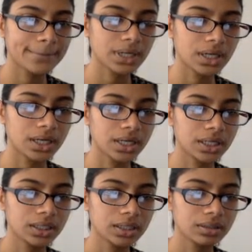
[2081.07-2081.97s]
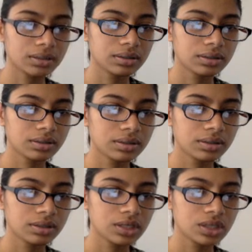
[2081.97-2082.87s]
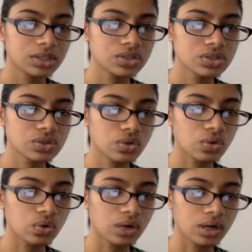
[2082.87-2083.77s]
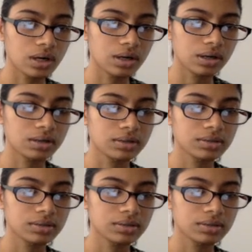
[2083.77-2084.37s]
my score.